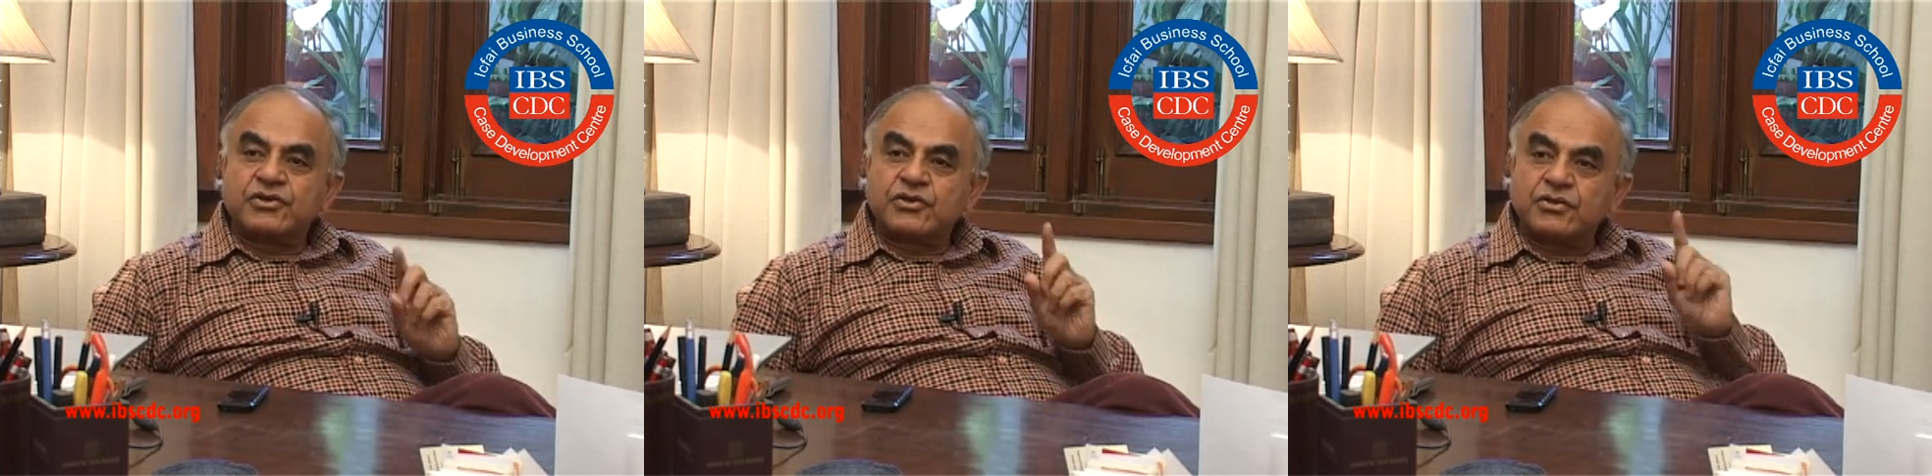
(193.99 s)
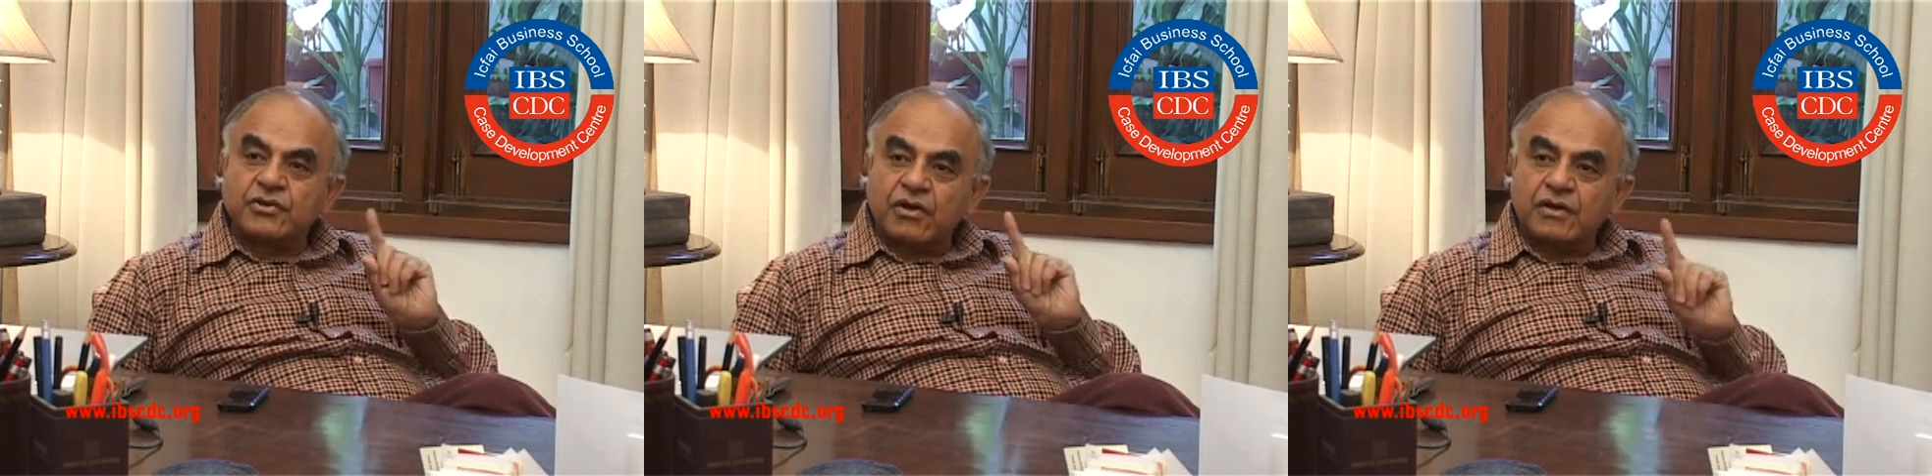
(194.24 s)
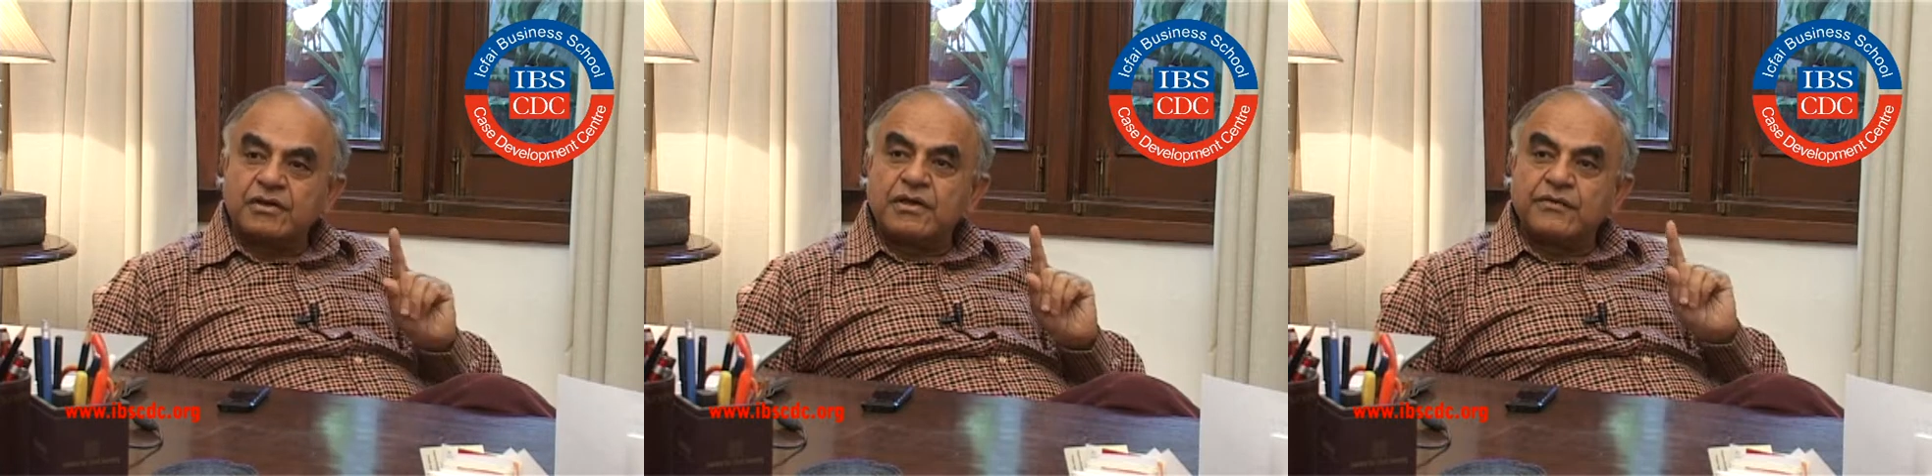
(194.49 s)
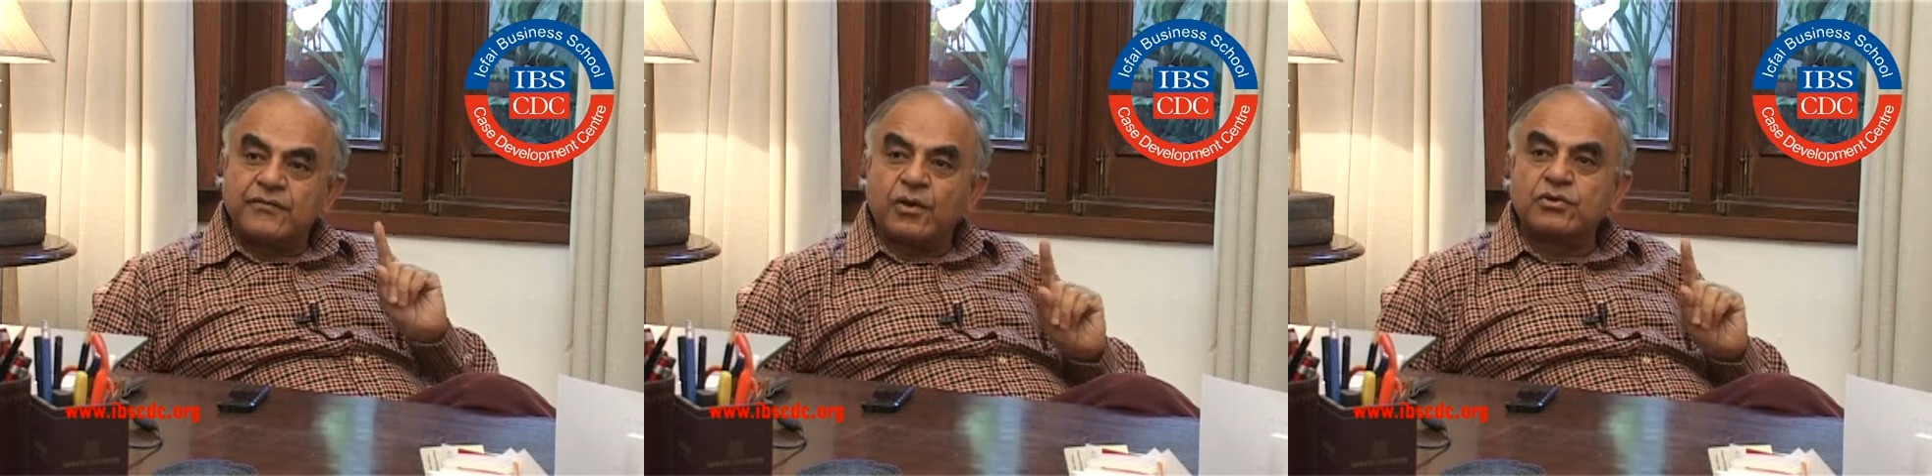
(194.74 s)
should not
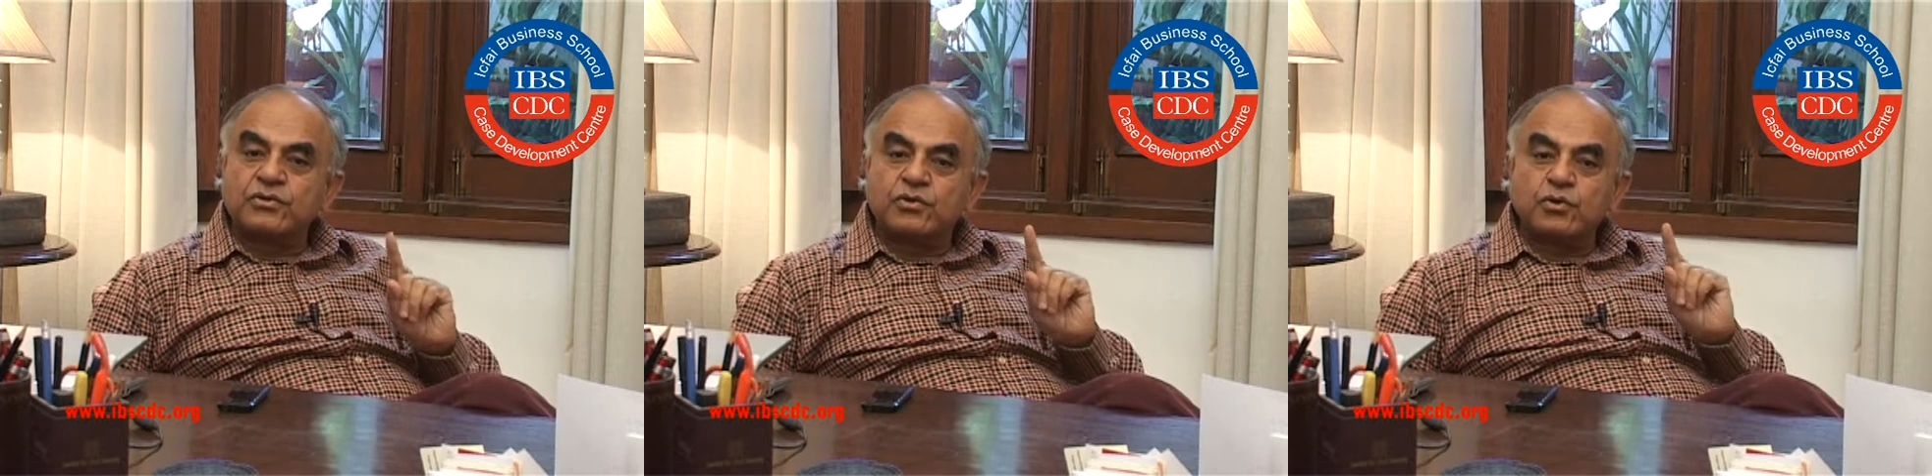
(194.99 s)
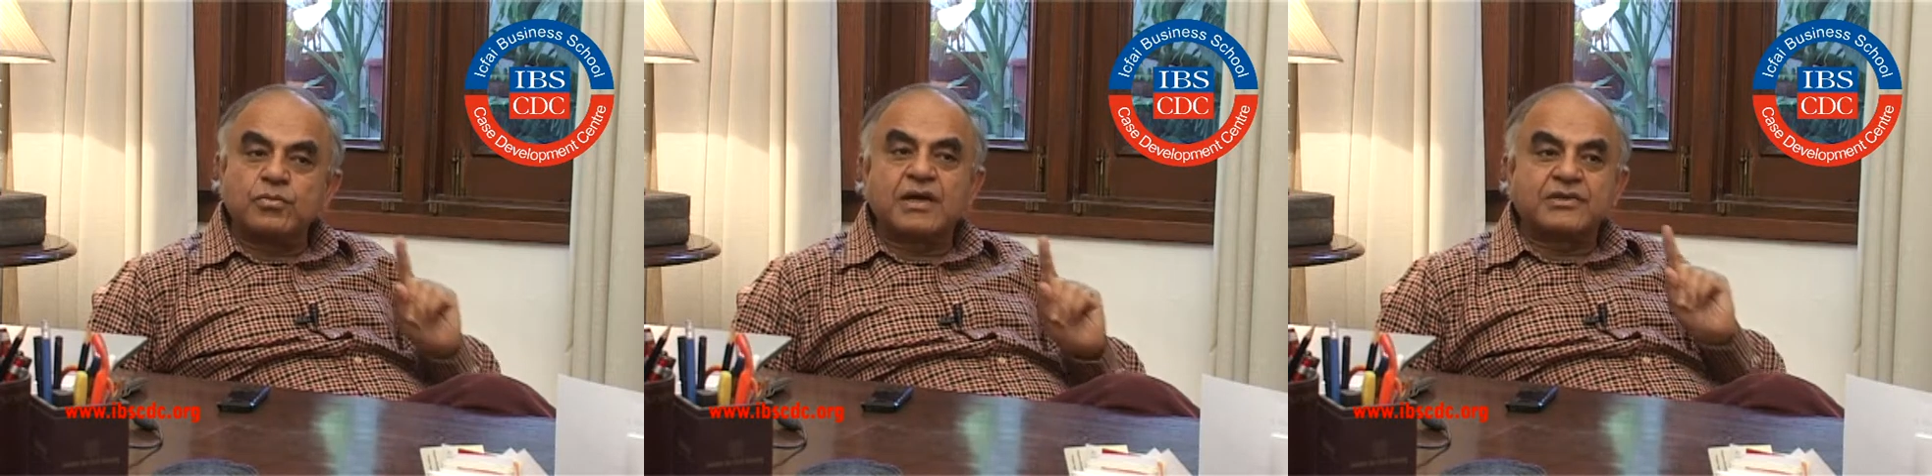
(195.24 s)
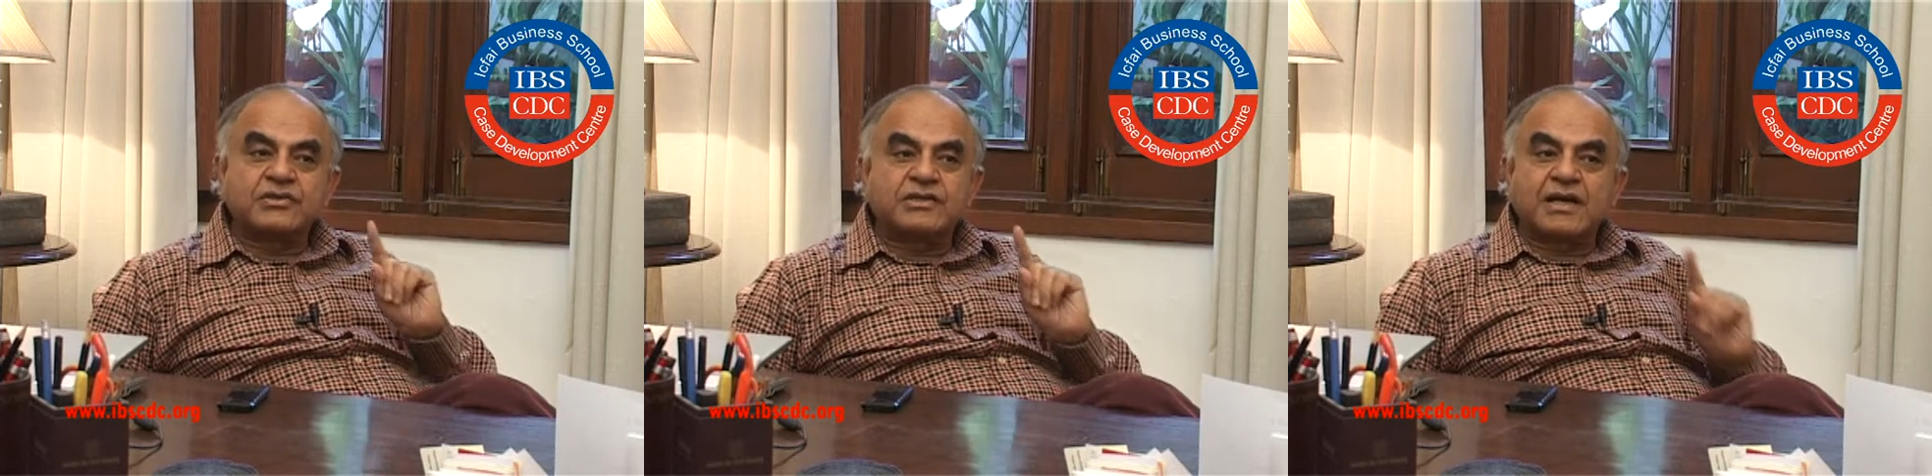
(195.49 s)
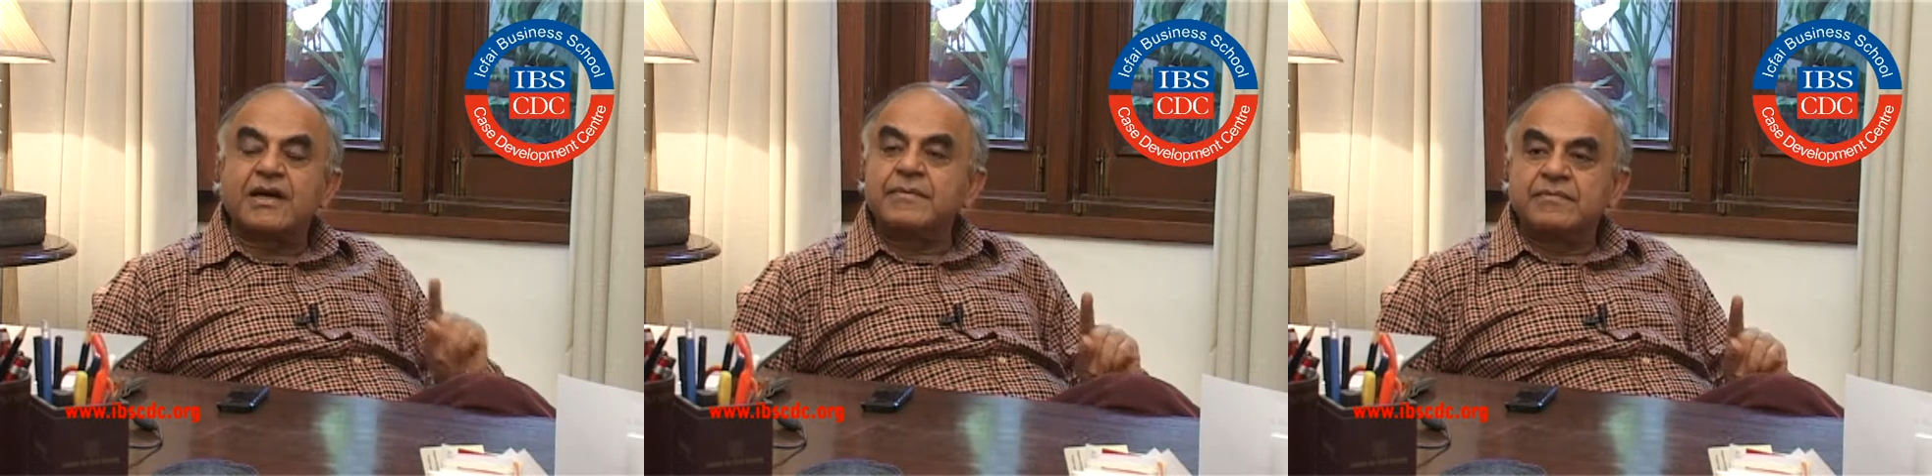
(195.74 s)
devote too much
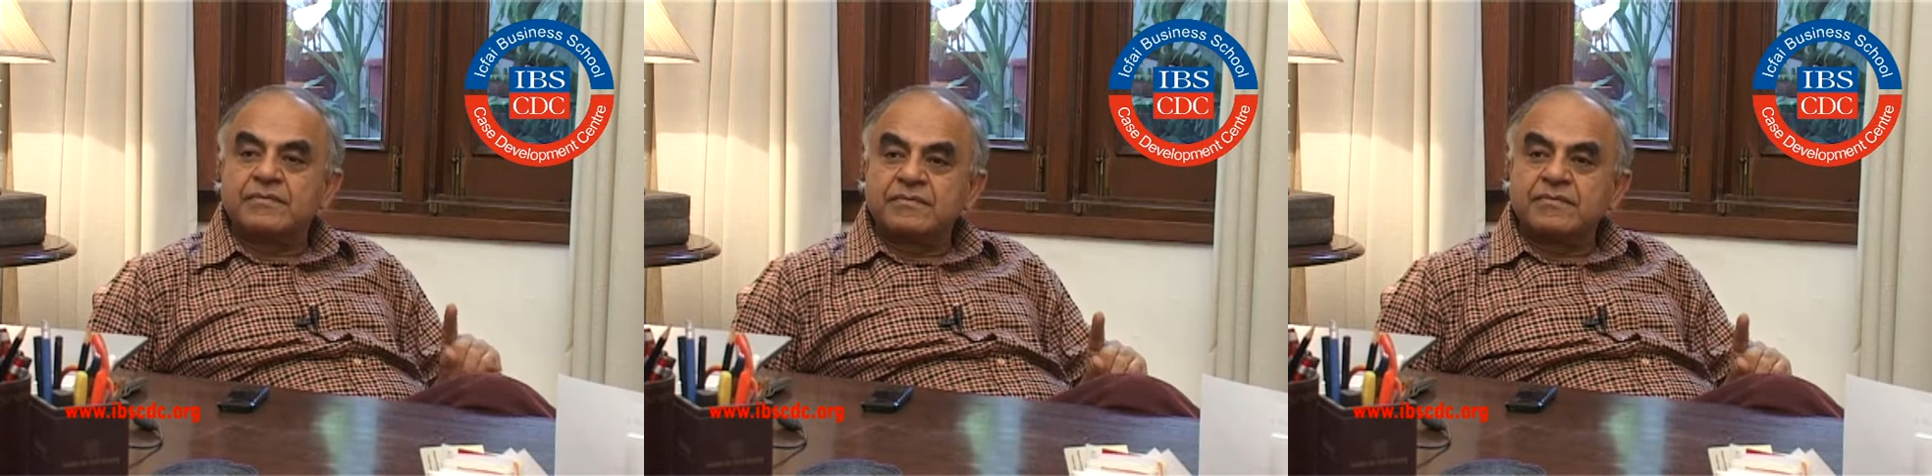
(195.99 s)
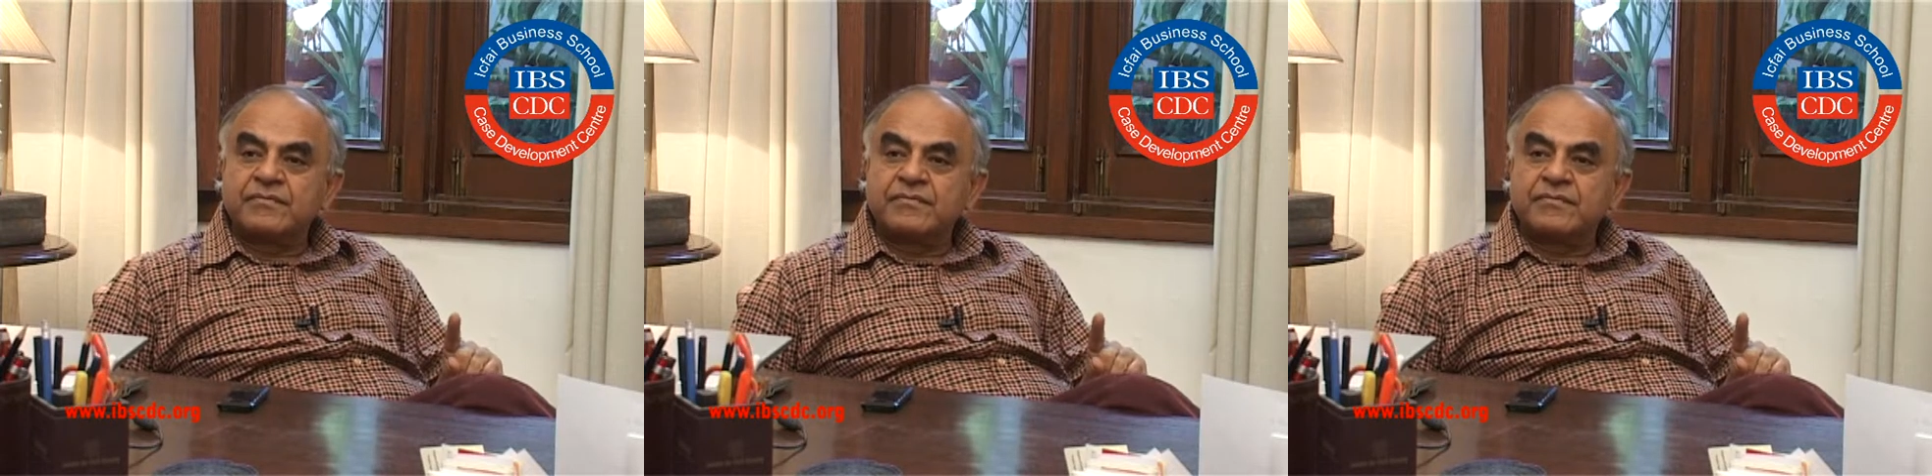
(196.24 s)
time